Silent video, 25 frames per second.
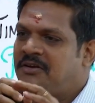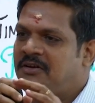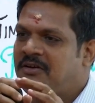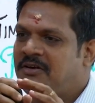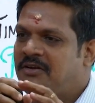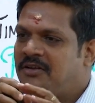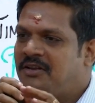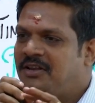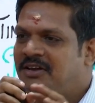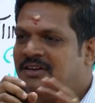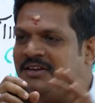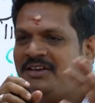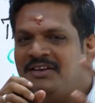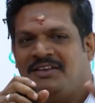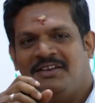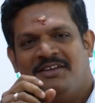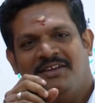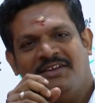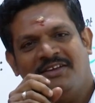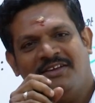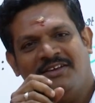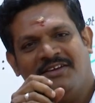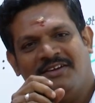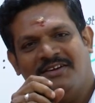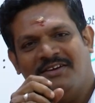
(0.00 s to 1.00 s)

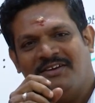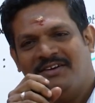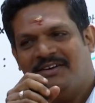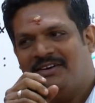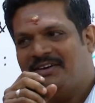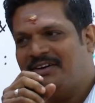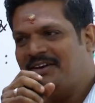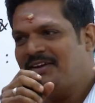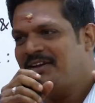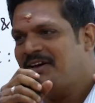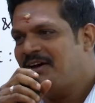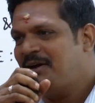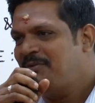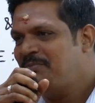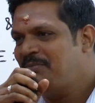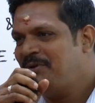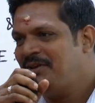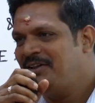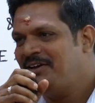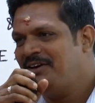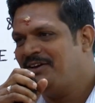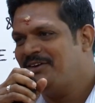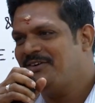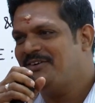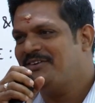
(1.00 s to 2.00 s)
Luckily and
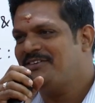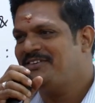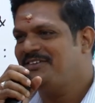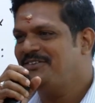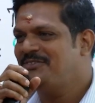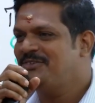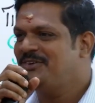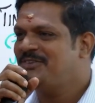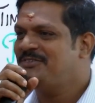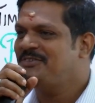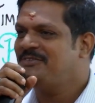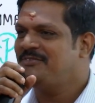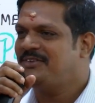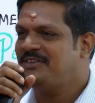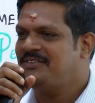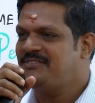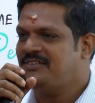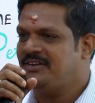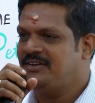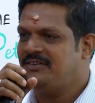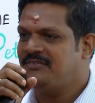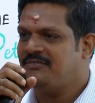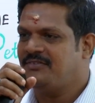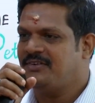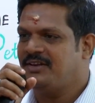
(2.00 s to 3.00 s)
happily, I got UHV-I
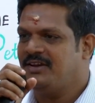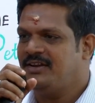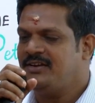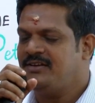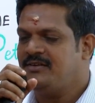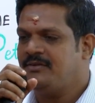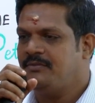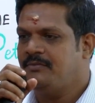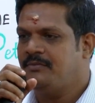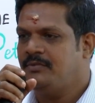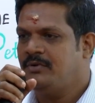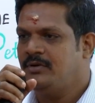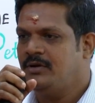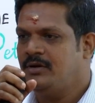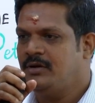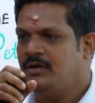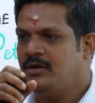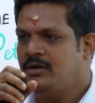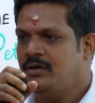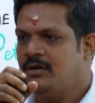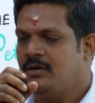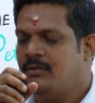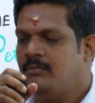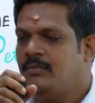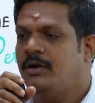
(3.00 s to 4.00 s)
certificate.
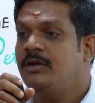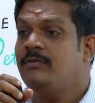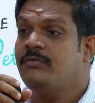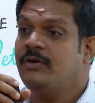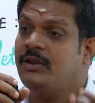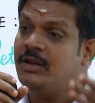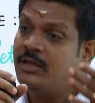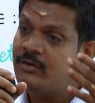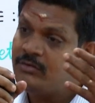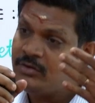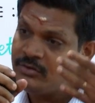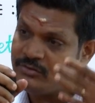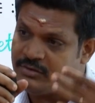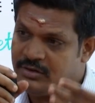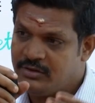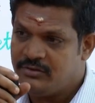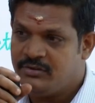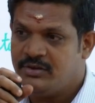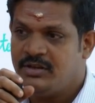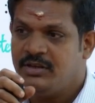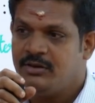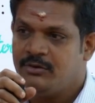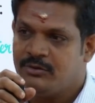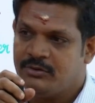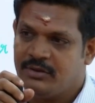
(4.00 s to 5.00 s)
But when I was
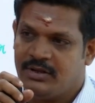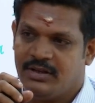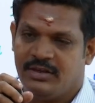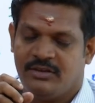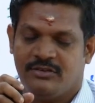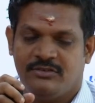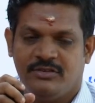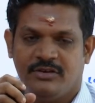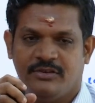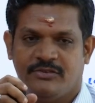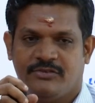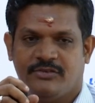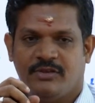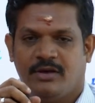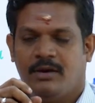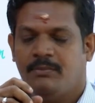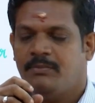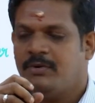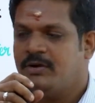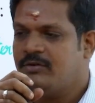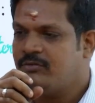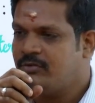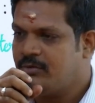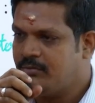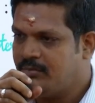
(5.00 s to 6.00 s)
listening to the lectures,
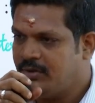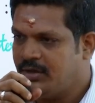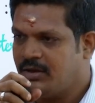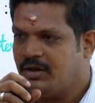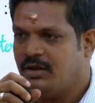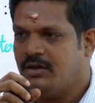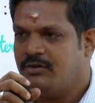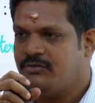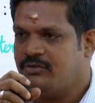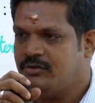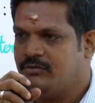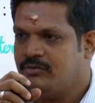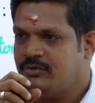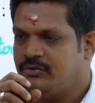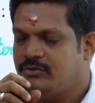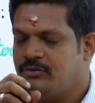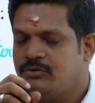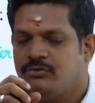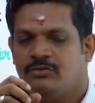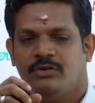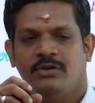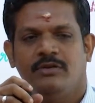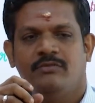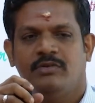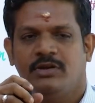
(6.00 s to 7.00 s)
apart from my class hours,
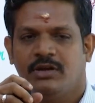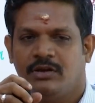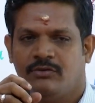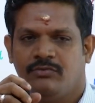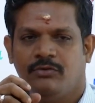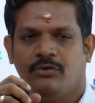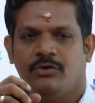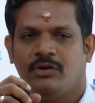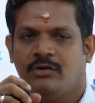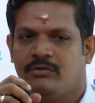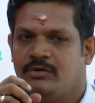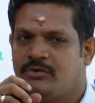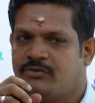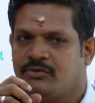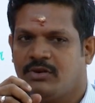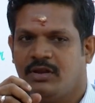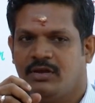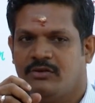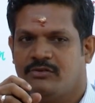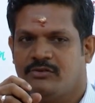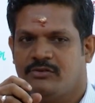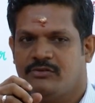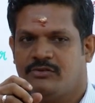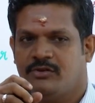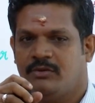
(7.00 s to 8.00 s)
usually we get 4 hours
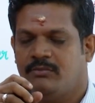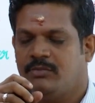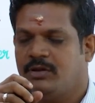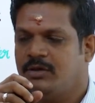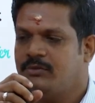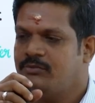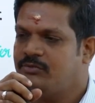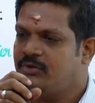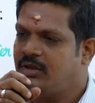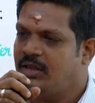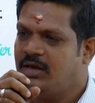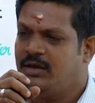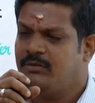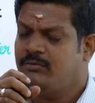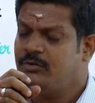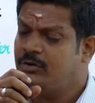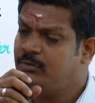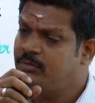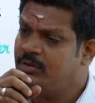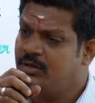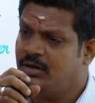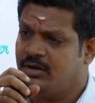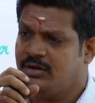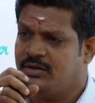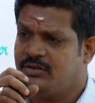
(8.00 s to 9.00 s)
classes. Sometimes lab will
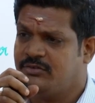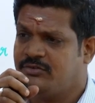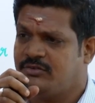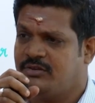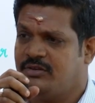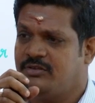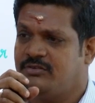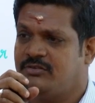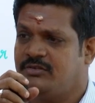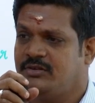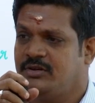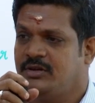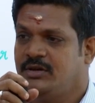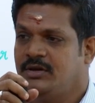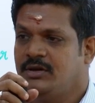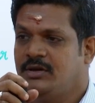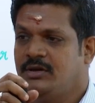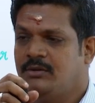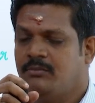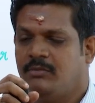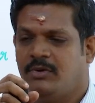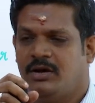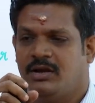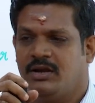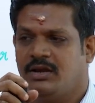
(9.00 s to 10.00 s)
be utter stretch,
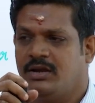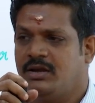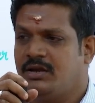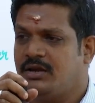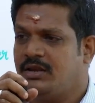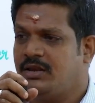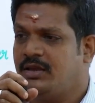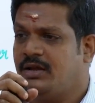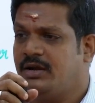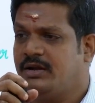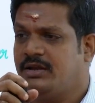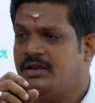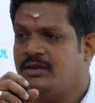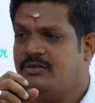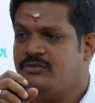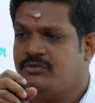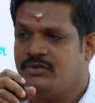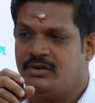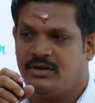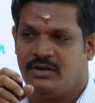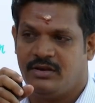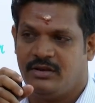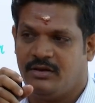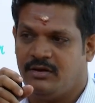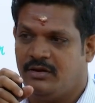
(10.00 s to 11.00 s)
mark entry, attendance
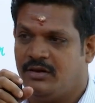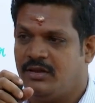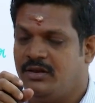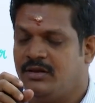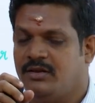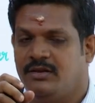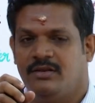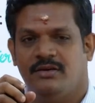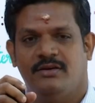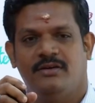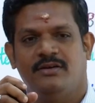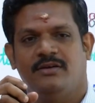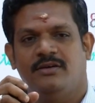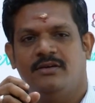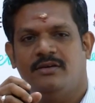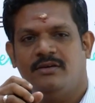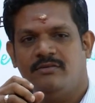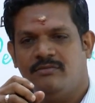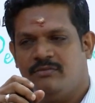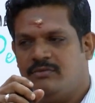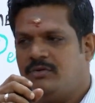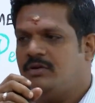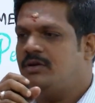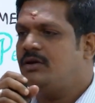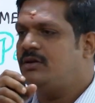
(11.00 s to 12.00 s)
entry, all.
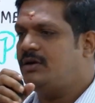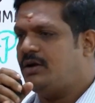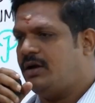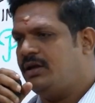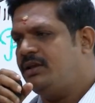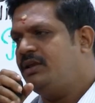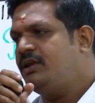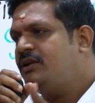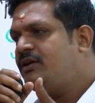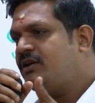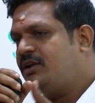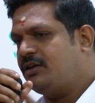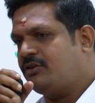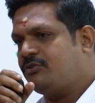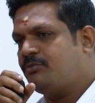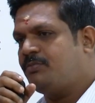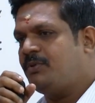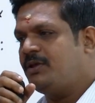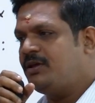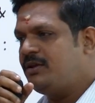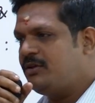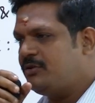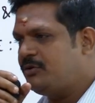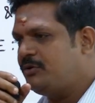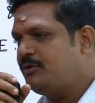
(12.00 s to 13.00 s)
I need not
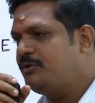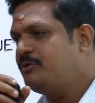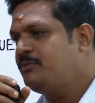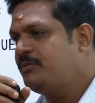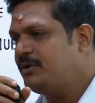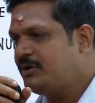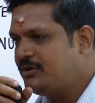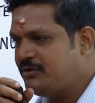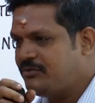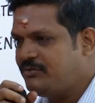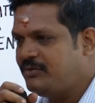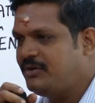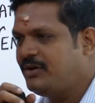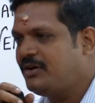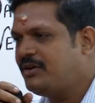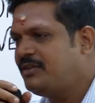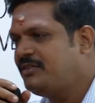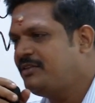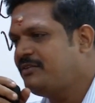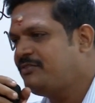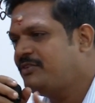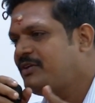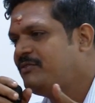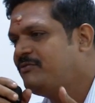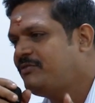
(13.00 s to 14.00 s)
explain to you because we are in
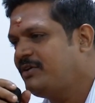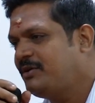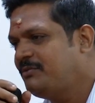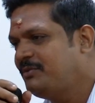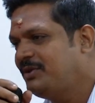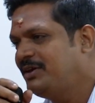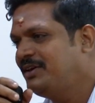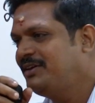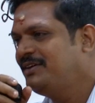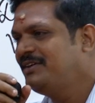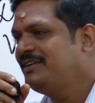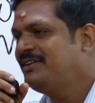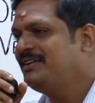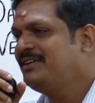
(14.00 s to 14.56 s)
the same family.